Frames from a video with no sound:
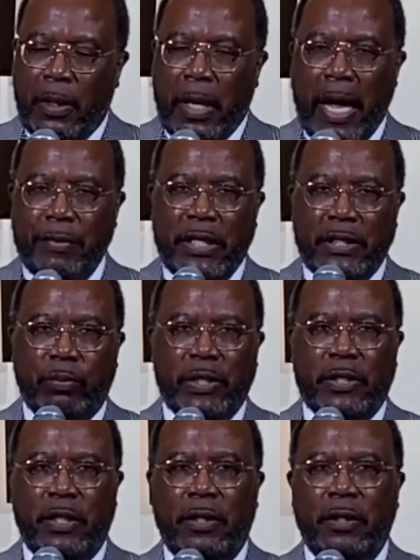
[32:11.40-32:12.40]
And this was
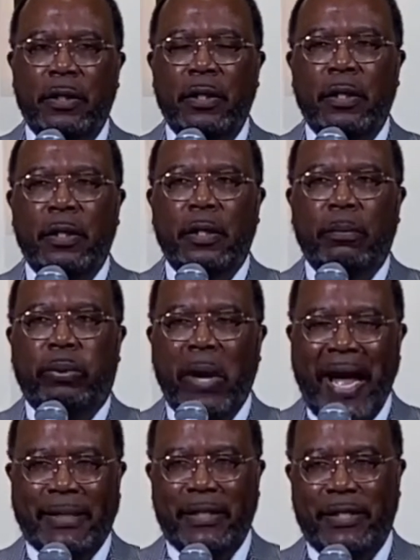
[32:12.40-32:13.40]
a
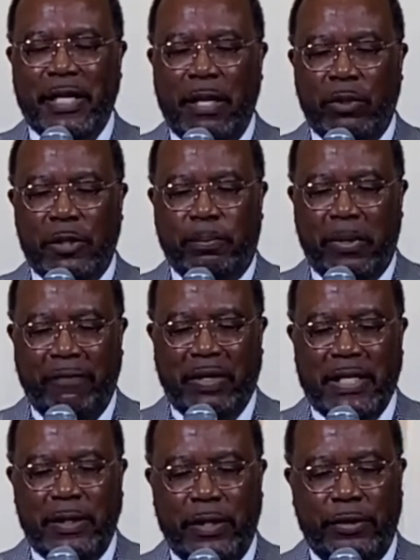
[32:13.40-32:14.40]
practice that was
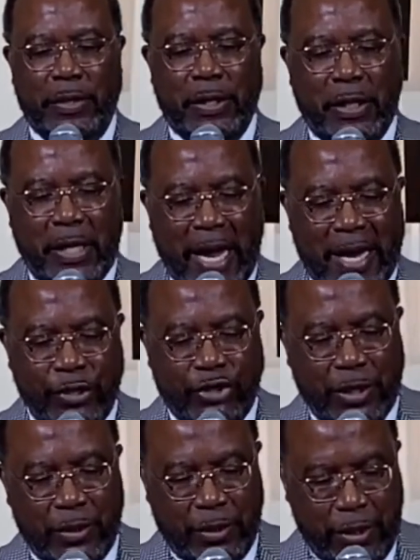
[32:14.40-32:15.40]
prevalent during the
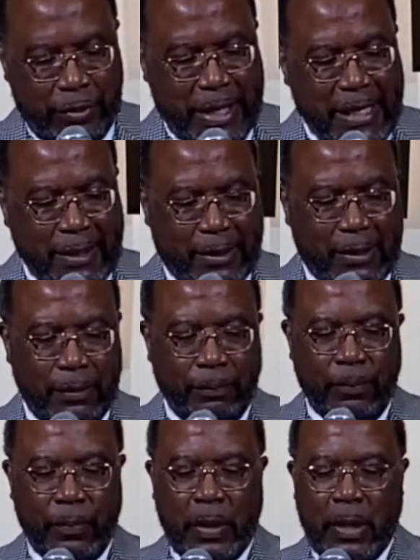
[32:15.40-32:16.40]
ancient Near East.
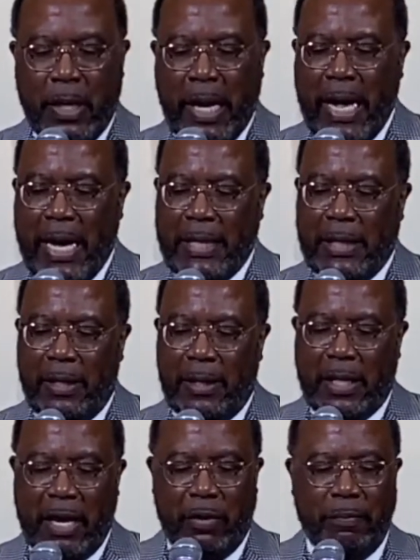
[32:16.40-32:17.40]
Uh-huh. And
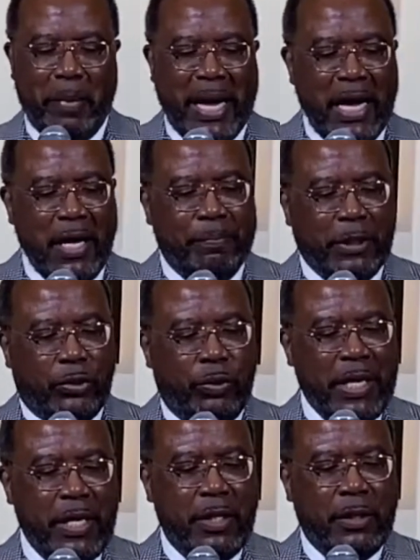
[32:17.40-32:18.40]
they were made
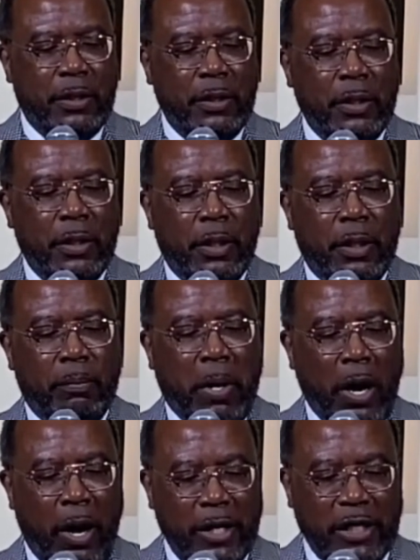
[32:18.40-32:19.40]
between
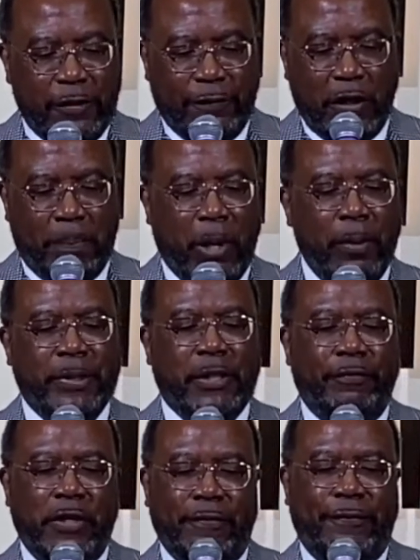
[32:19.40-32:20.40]
parties for the purpose
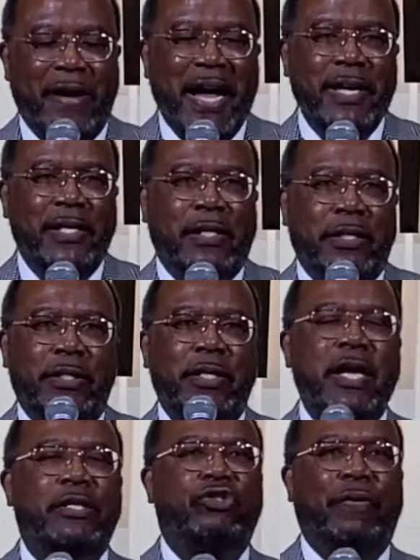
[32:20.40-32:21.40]
of defining the
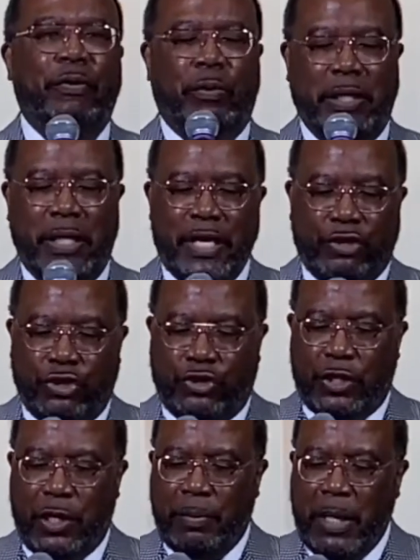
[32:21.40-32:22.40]
nature of the
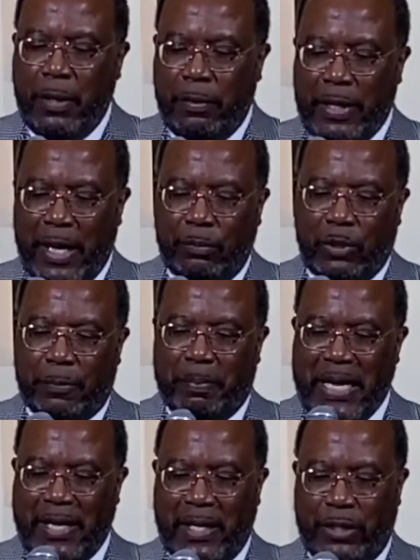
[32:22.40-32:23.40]
relationship that was
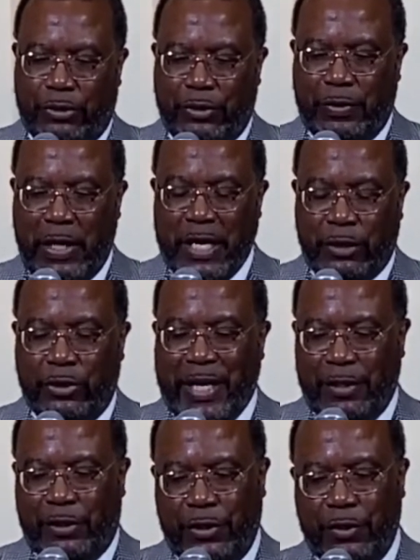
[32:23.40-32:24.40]
being in- entered
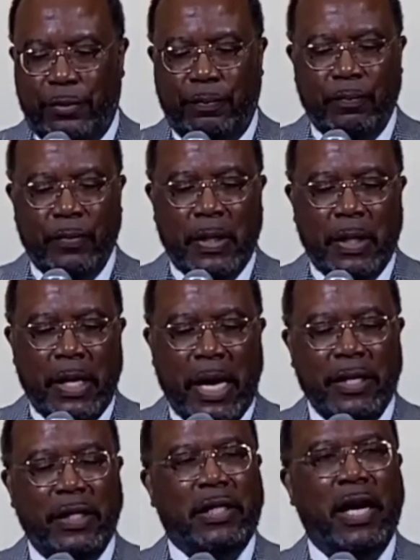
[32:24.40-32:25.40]
into.
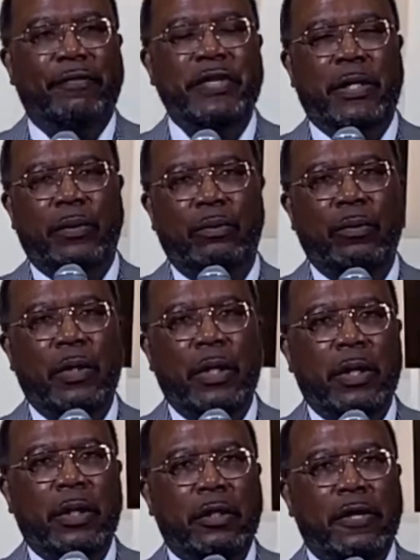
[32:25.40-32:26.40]
And the covenant
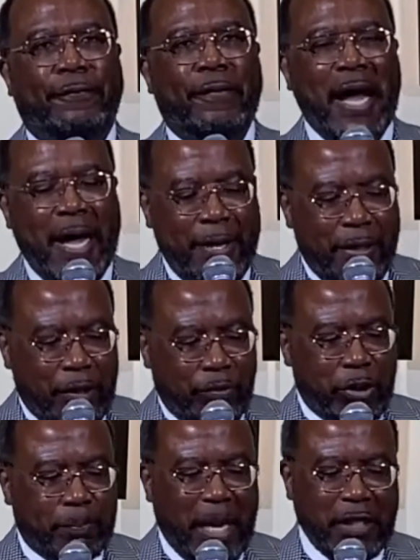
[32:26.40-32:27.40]
defined the
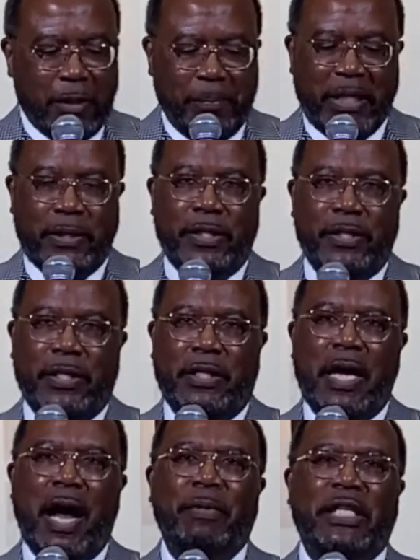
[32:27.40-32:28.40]
responsibilities and
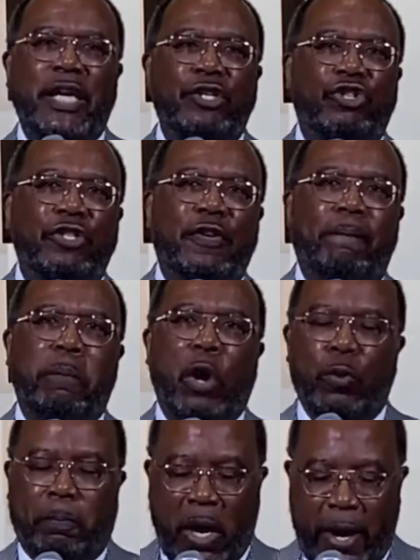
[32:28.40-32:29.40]
the obligations of
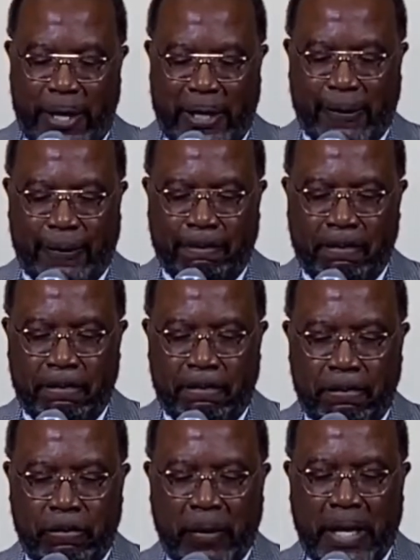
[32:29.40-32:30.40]
both parties
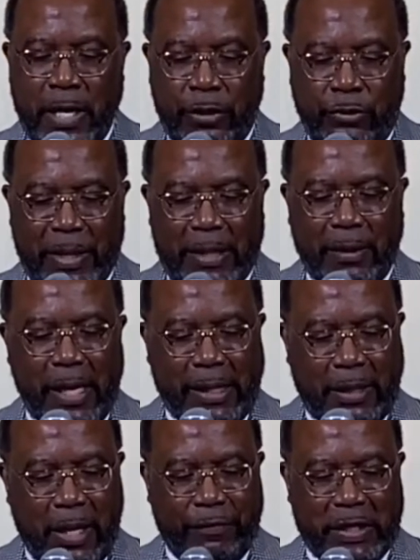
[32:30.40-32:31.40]
entering
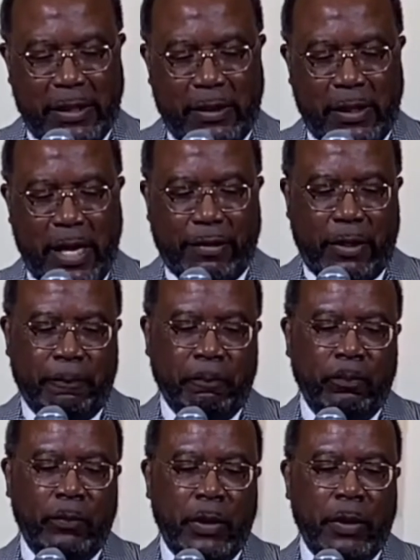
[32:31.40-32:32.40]
that covenant
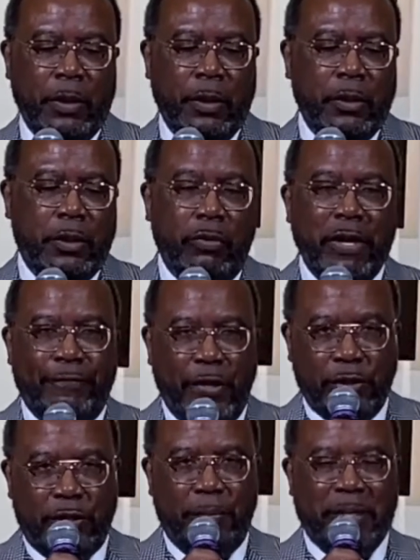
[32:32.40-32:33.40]
together. So in
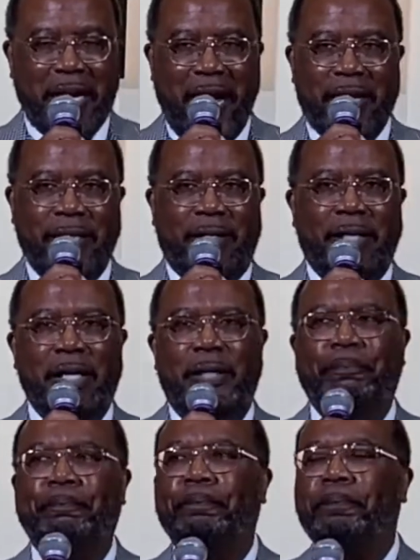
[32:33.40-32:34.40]
verse number 9 and
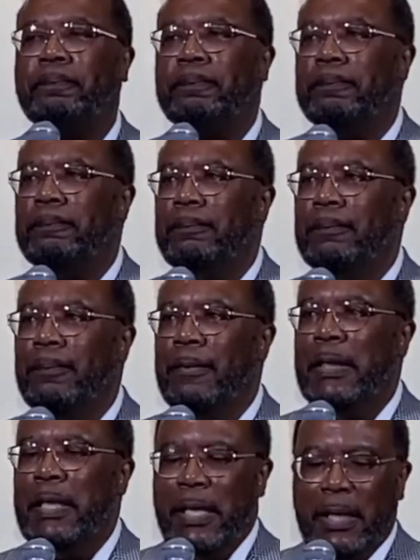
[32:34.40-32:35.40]

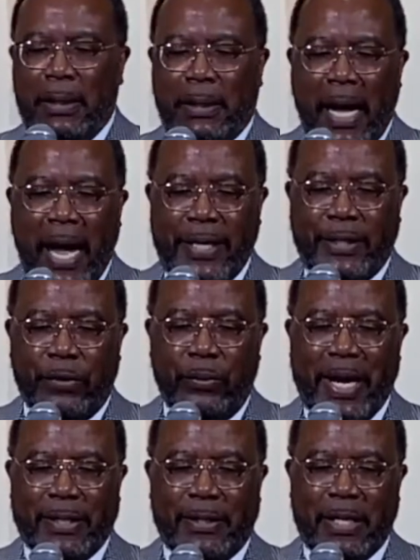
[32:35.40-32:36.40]
10, God
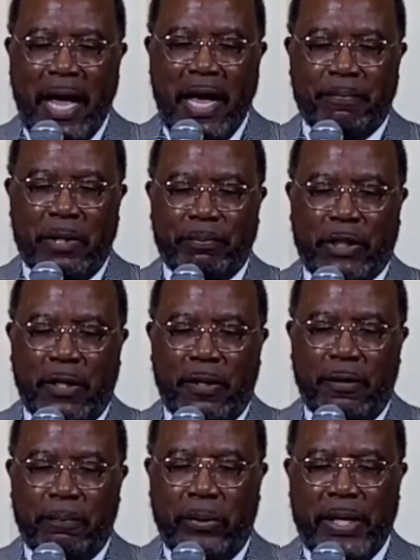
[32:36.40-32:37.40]
directs Abram
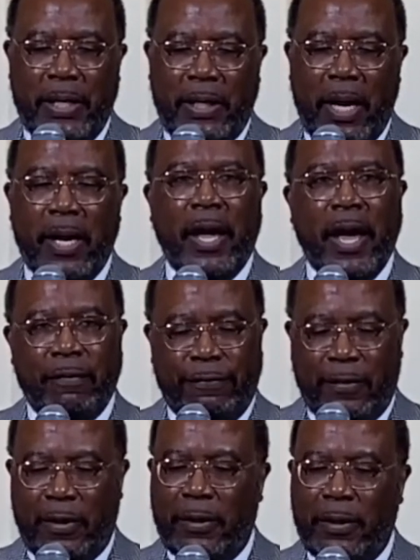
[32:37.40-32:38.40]
to bring a
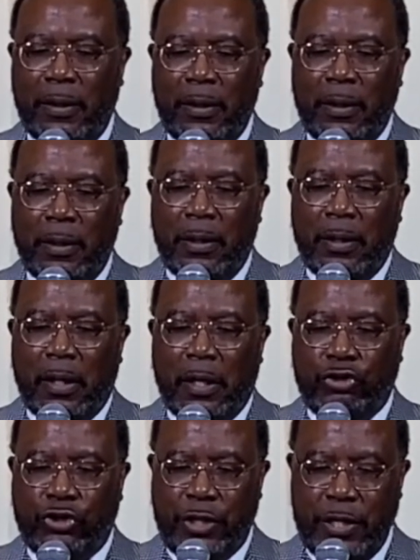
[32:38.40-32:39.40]
heifer, a
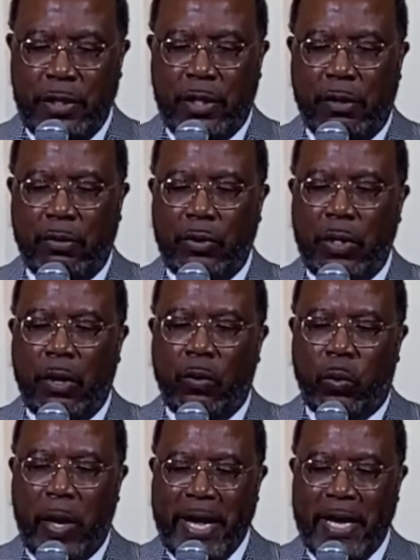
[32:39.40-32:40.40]
she goat,
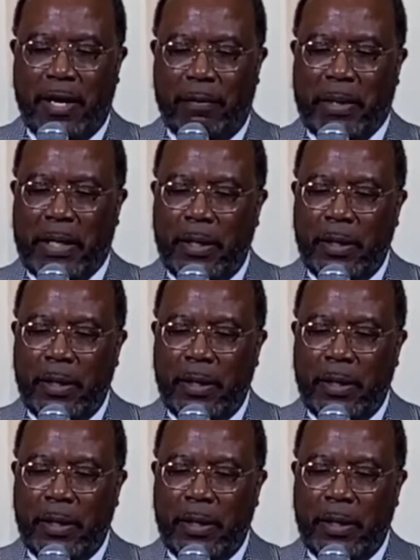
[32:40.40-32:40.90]
a ram,